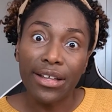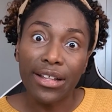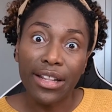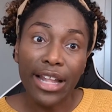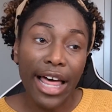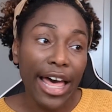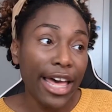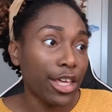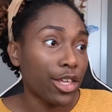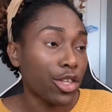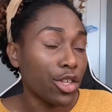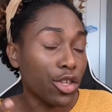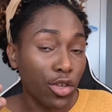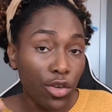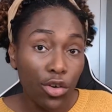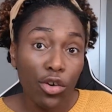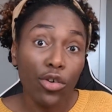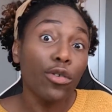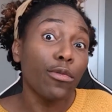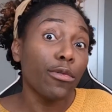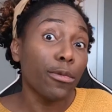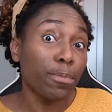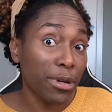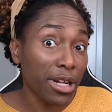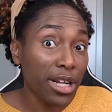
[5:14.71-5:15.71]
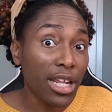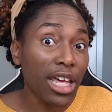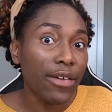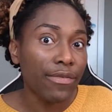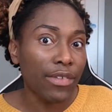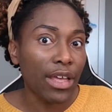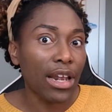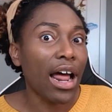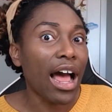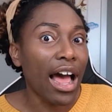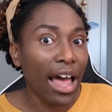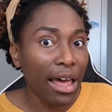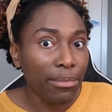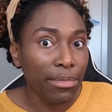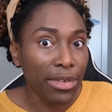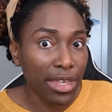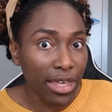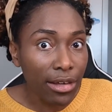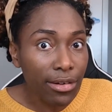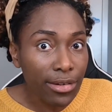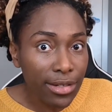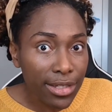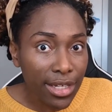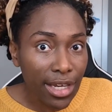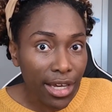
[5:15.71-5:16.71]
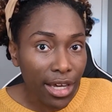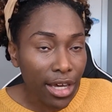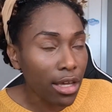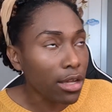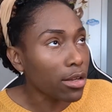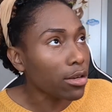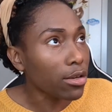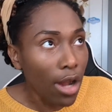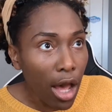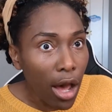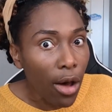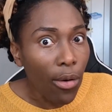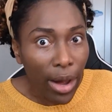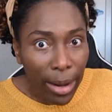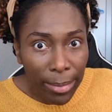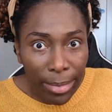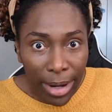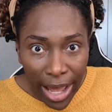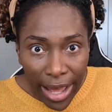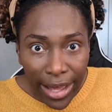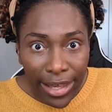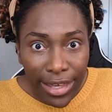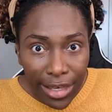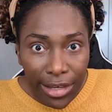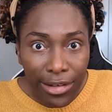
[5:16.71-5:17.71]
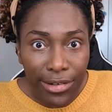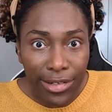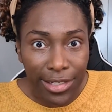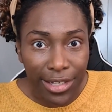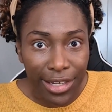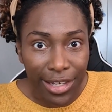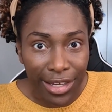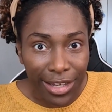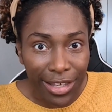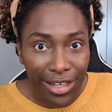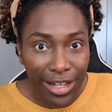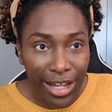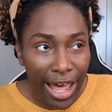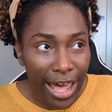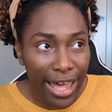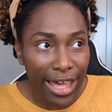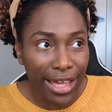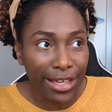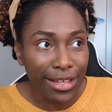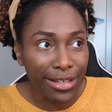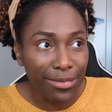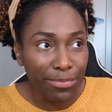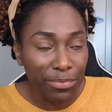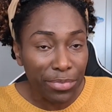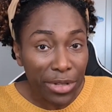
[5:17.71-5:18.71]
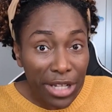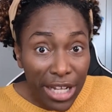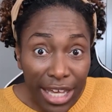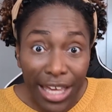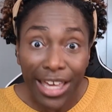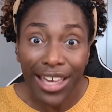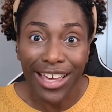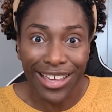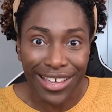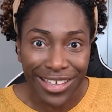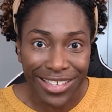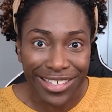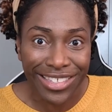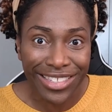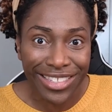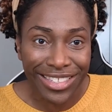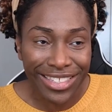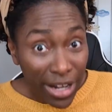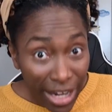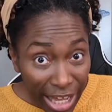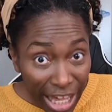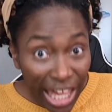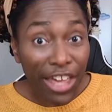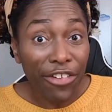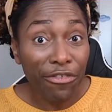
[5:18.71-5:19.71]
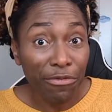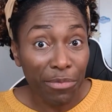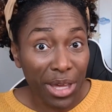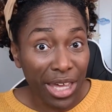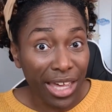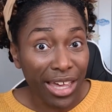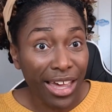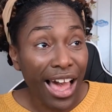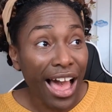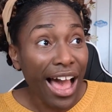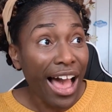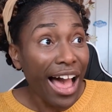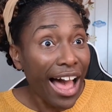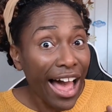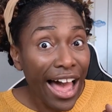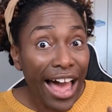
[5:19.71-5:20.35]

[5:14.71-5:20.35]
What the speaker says: Like, you believe that I'm guilty? No, I'm not guilty. Like, please, believe me.